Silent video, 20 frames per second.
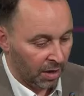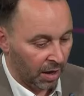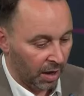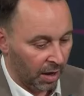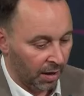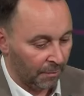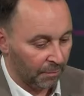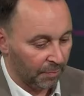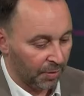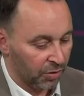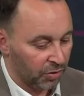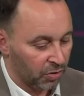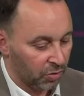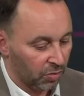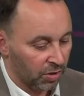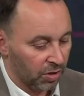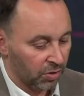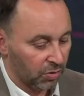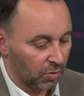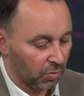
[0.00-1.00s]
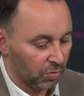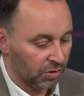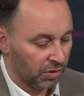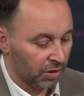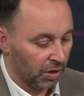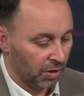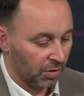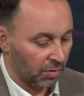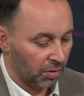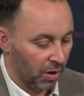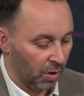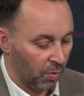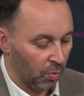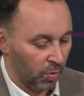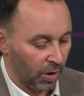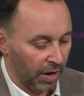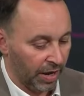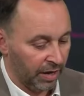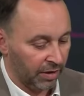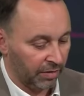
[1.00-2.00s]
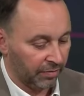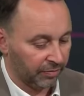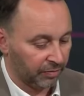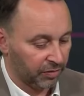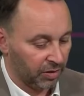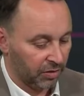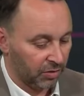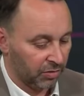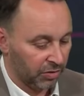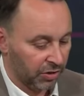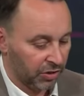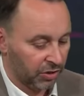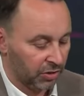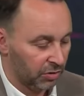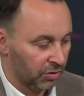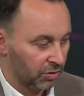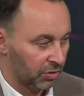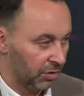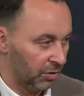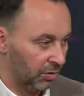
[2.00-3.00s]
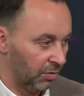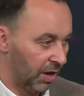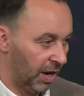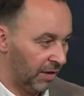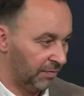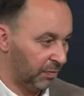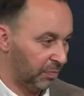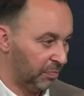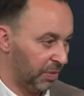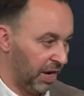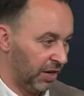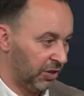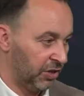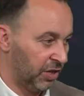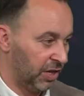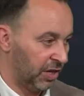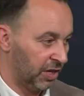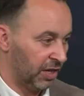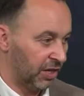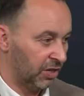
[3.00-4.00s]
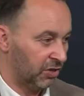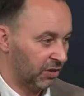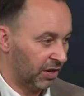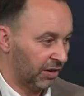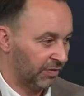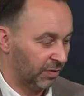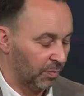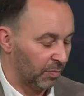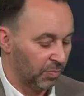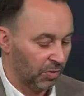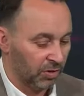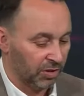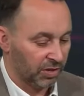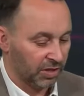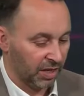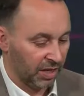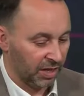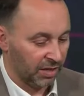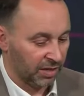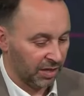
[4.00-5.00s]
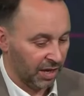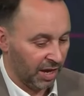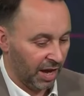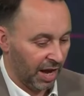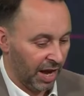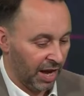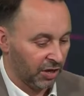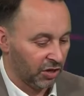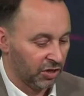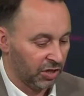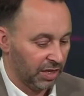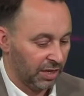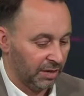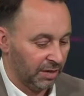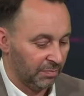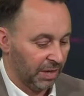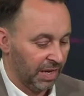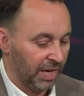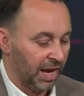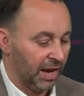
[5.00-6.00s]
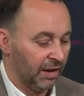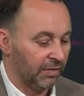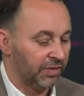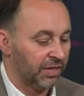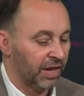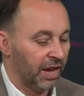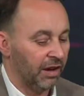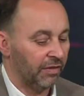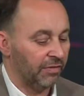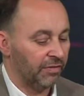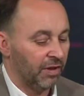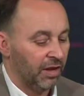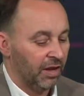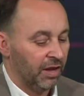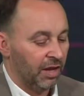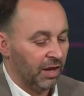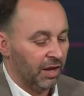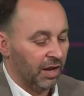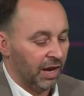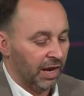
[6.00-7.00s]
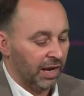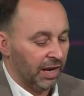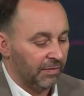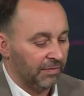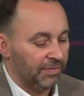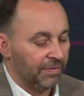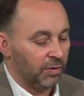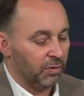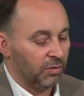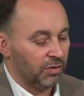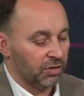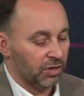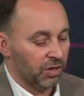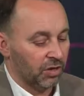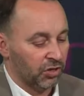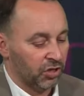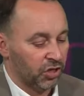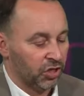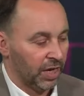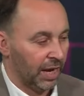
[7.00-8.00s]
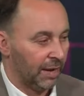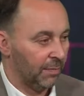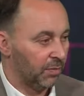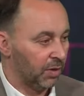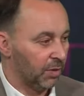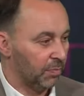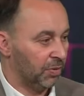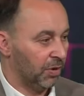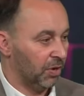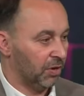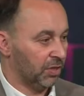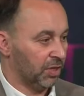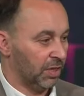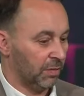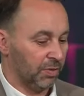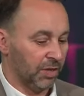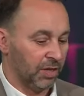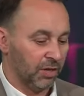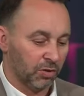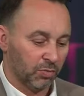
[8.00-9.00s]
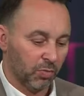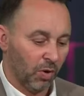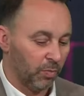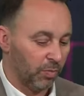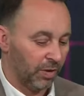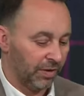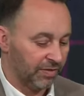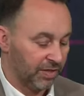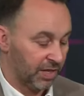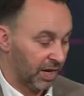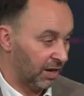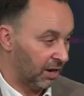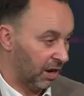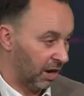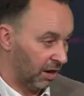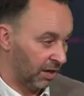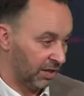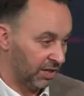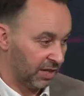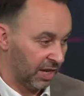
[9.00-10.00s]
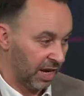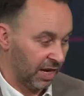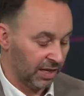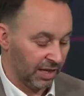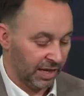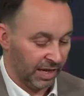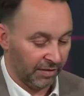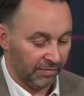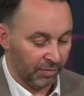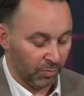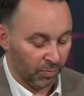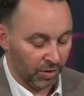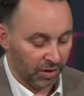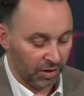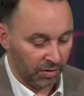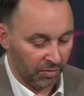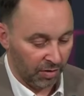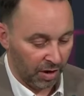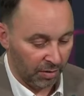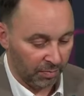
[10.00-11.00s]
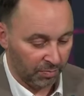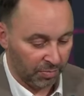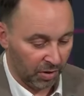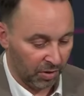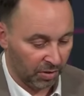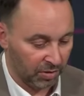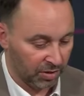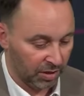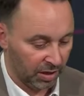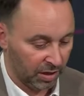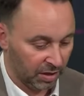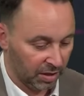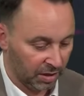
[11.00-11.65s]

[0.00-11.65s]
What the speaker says: But surely it's also a way of Christians who have a passion and interest for politics actually being able to have an influence and shape the party. Because what we've seen, sadly, even with your own party, the